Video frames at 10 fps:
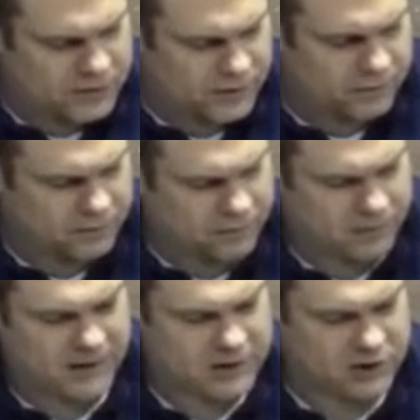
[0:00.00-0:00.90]
So
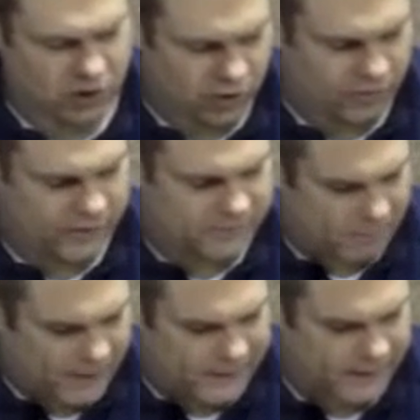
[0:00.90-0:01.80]
these stories,
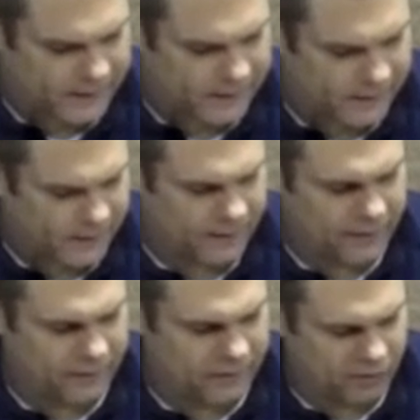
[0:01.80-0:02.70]
Micah,
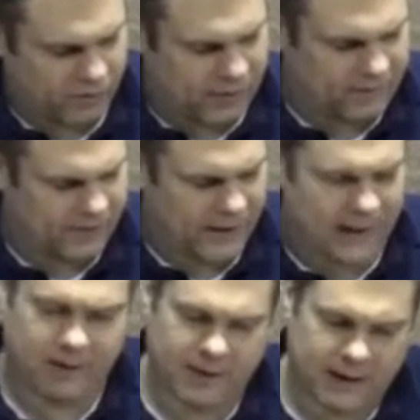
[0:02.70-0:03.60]
the tribe of
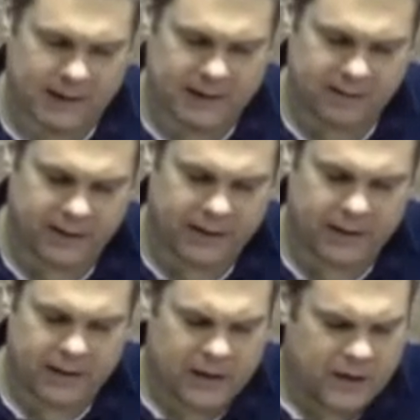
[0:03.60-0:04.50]
Dan, and that
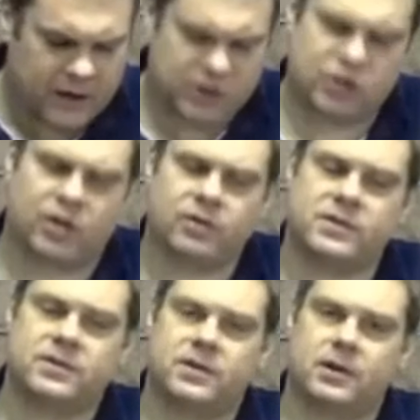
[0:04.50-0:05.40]
Levite, it
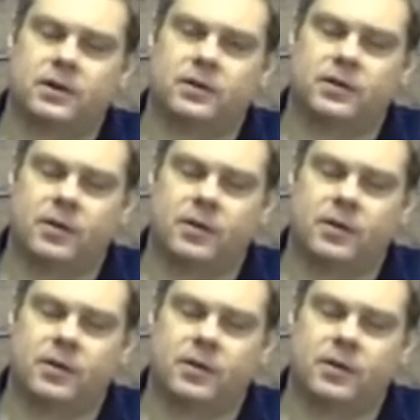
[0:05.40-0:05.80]
shows us the